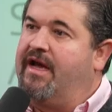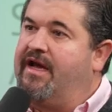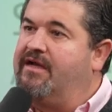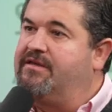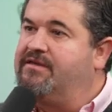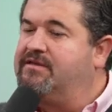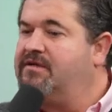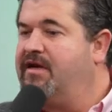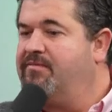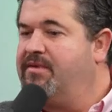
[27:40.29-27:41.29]
and
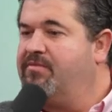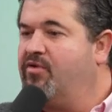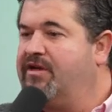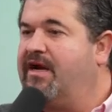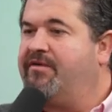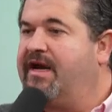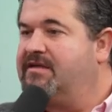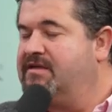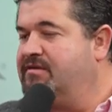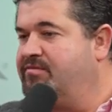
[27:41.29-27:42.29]
and be more
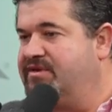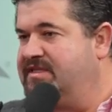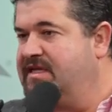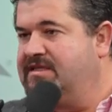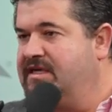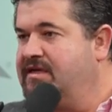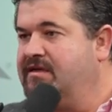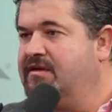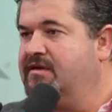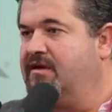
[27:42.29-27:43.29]
direct in presenting
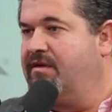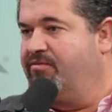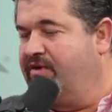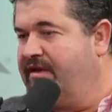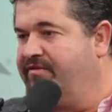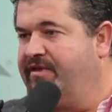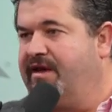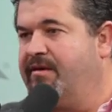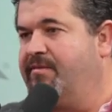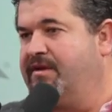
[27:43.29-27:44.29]
and praying for
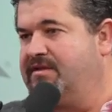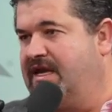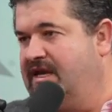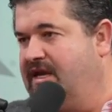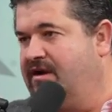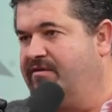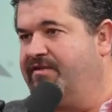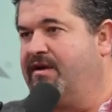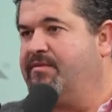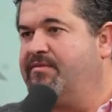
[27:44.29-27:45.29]
them and taking care of
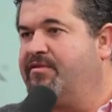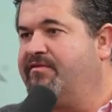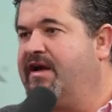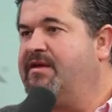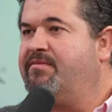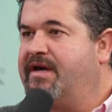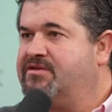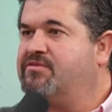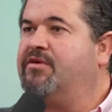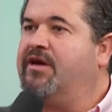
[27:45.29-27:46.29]
them and providing
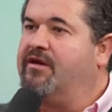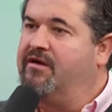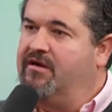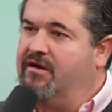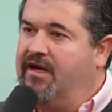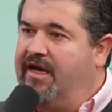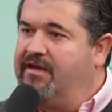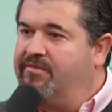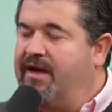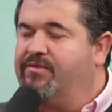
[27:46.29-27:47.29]
pastoral care
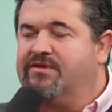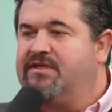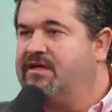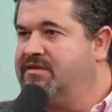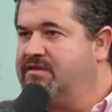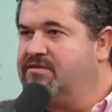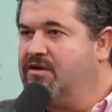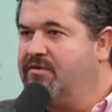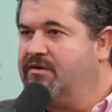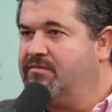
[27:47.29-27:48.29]
and Bible studies and
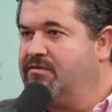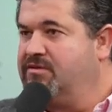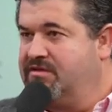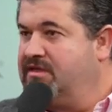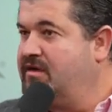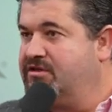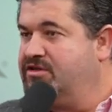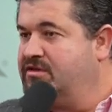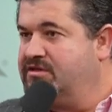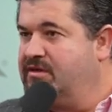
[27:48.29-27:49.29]
so on to start a
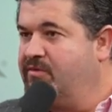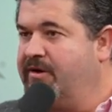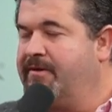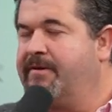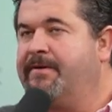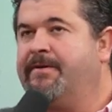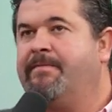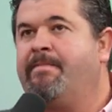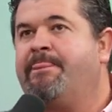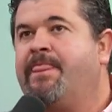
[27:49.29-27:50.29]
church somewhere. Mm-hmm.
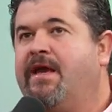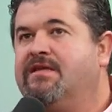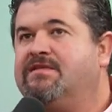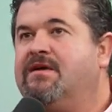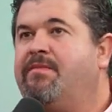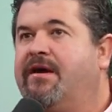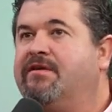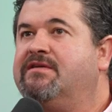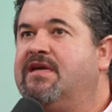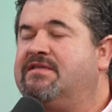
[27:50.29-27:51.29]
In some
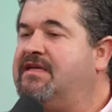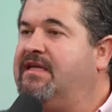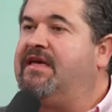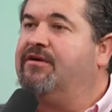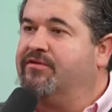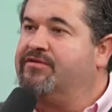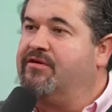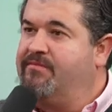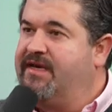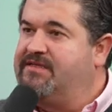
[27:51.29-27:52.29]
areas, that's illegal,
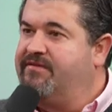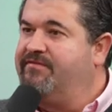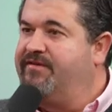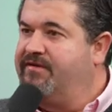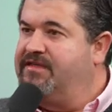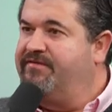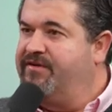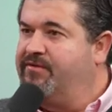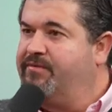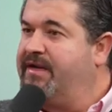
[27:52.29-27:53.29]
so it makes it very
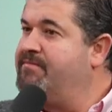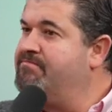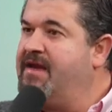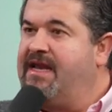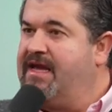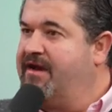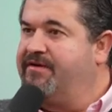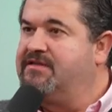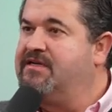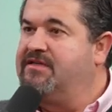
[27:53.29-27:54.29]
difficult. But in many
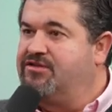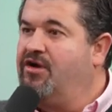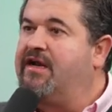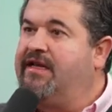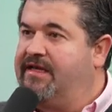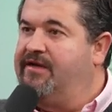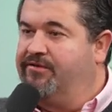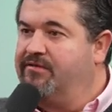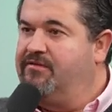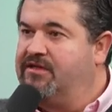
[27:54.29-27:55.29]
areas, it's not
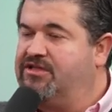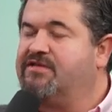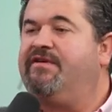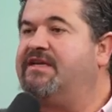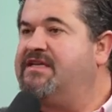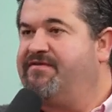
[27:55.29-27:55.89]
illegal, it's just very